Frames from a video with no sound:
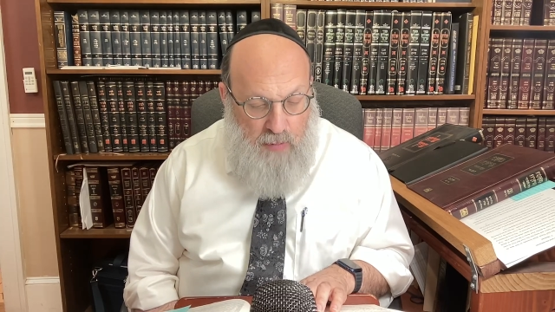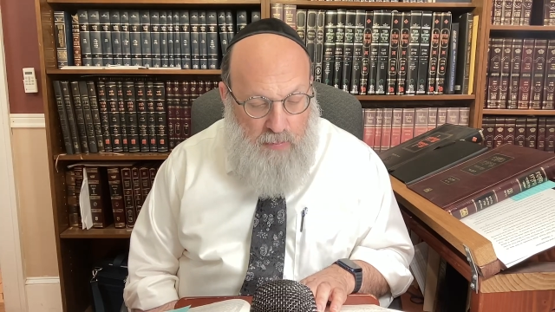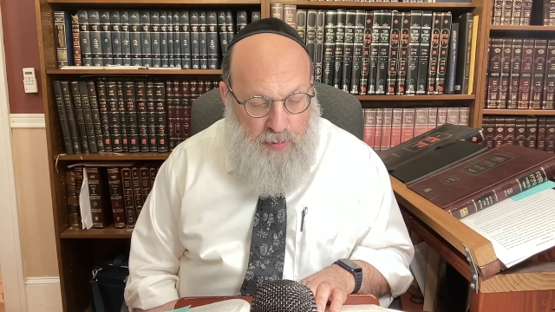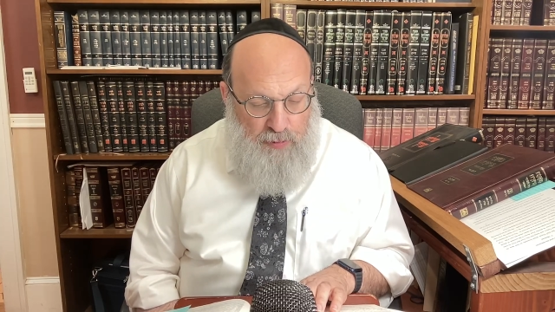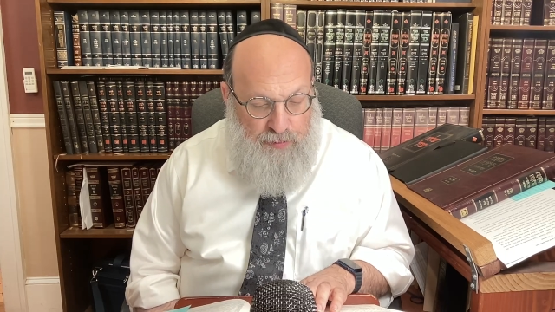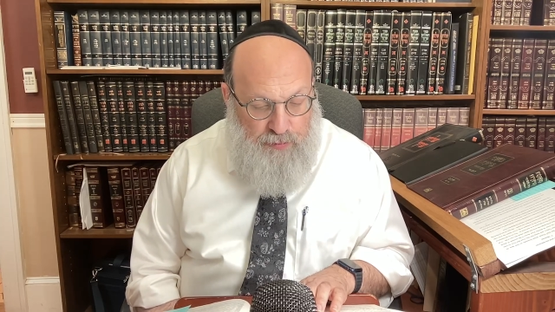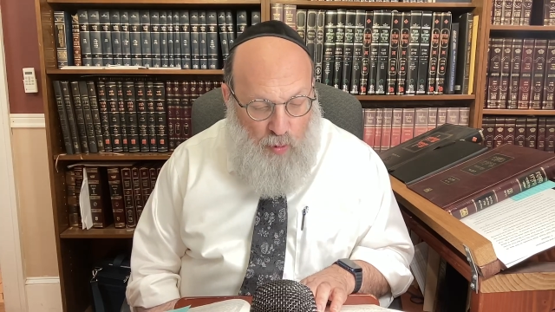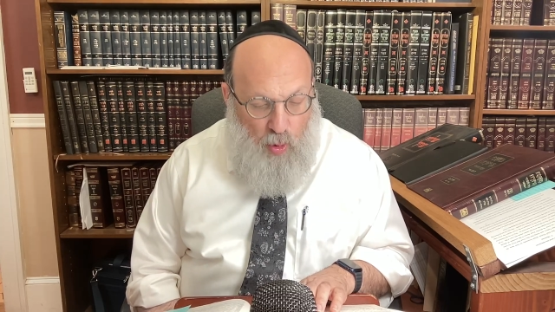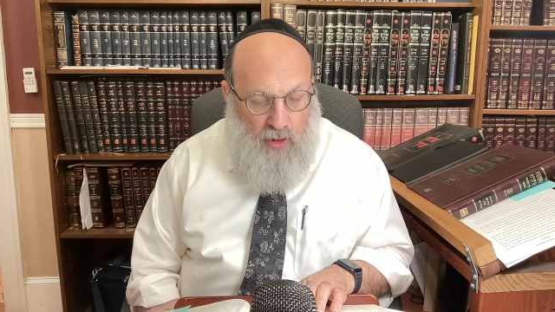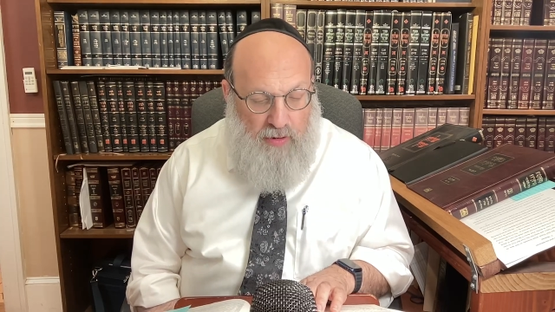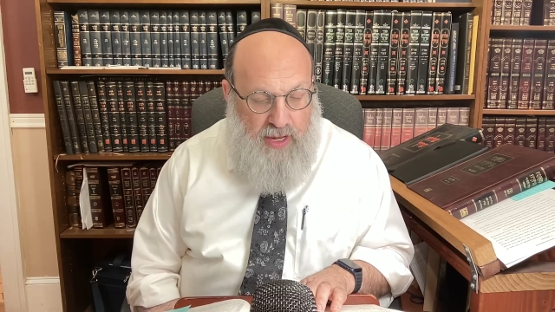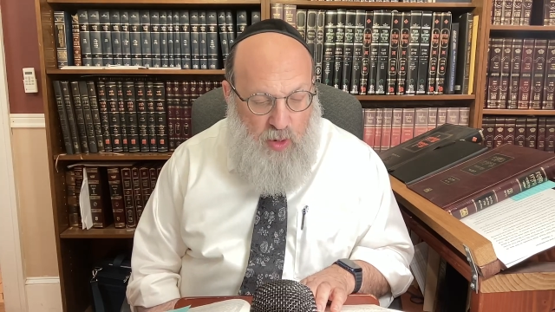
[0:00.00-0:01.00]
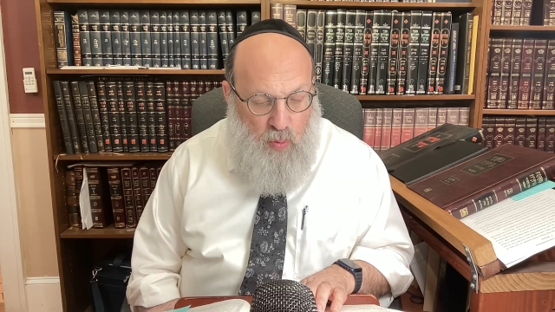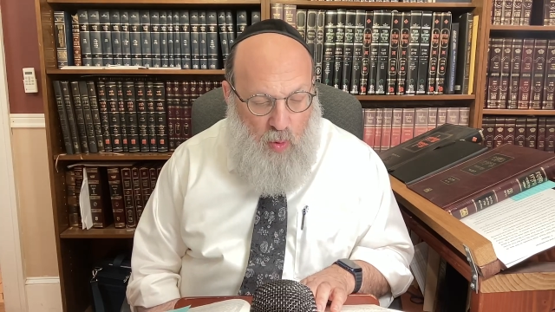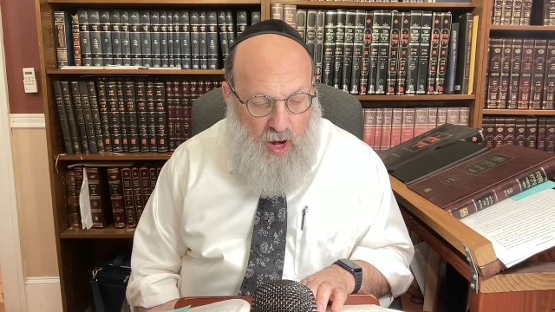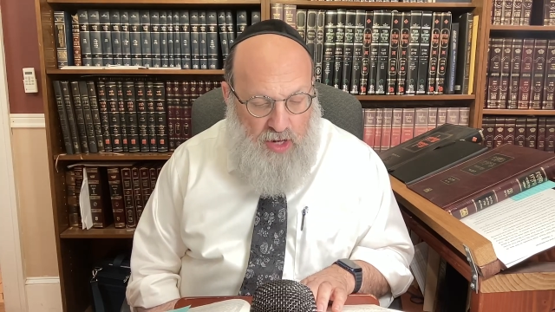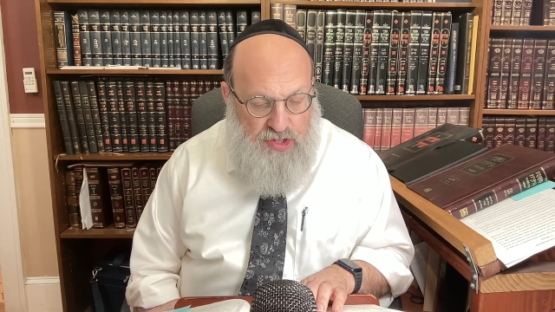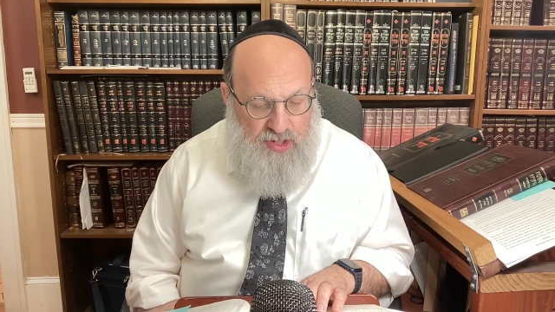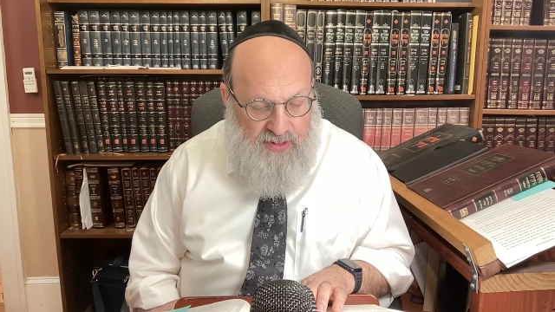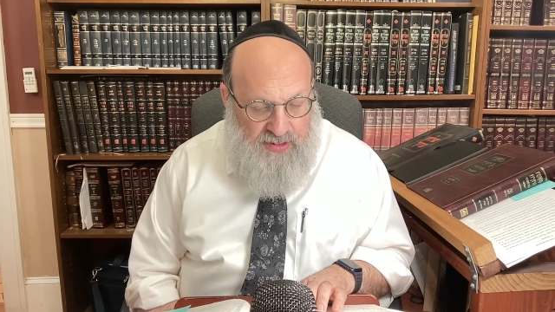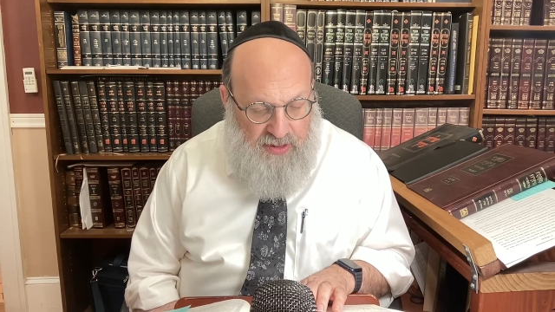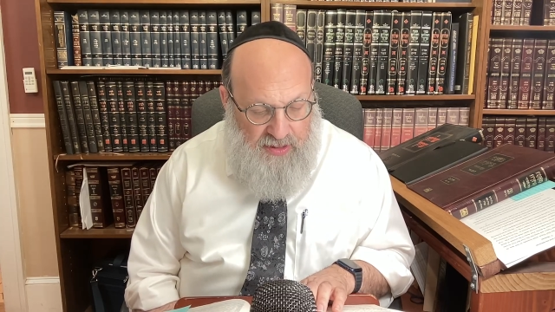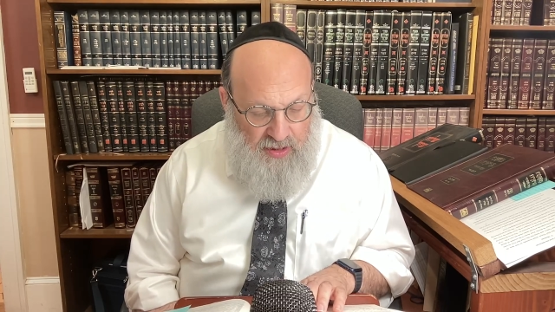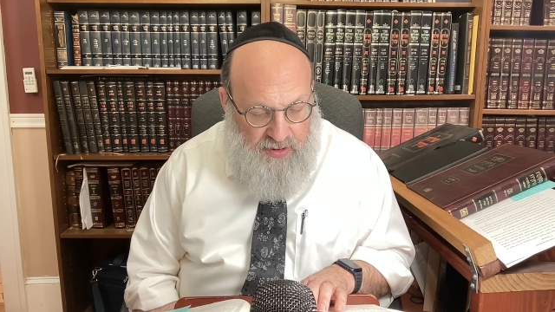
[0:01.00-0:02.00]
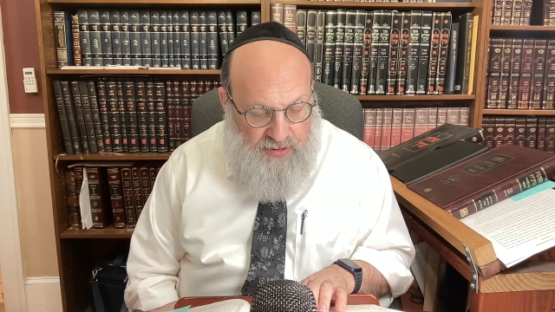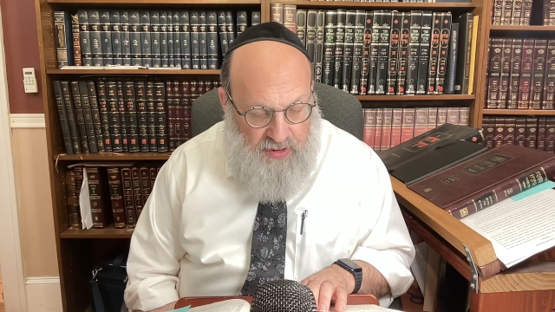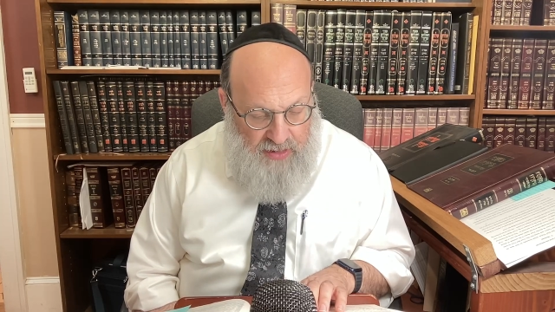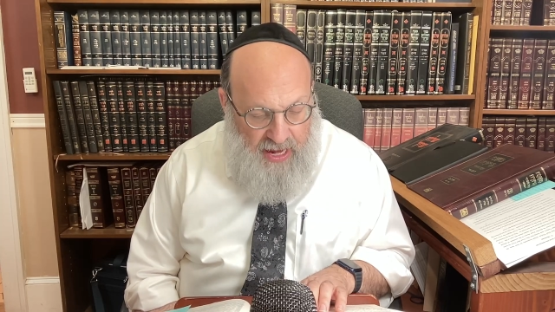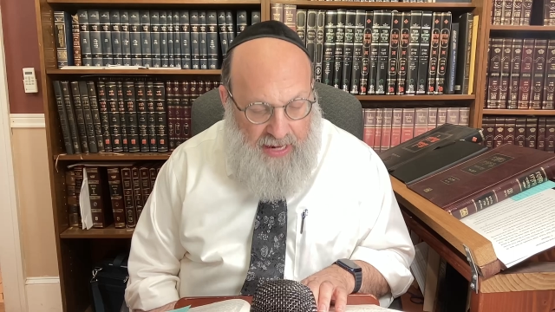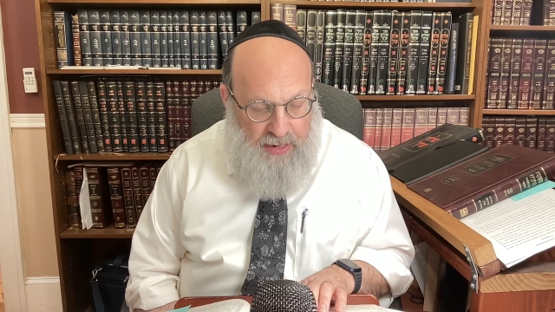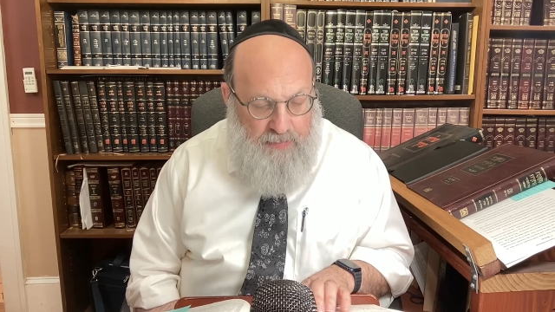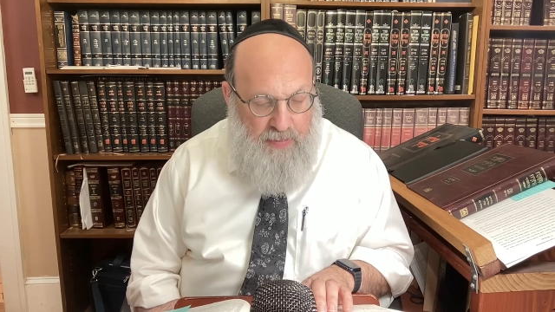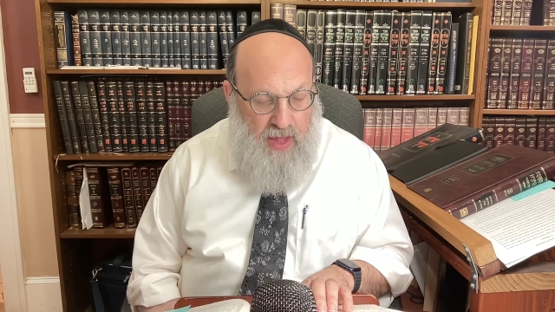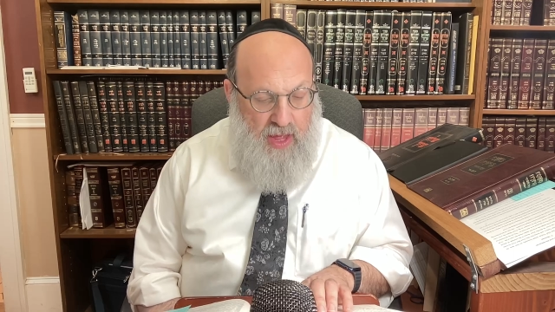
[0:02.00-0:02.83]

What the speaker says: before he washes Netillas Yadayim.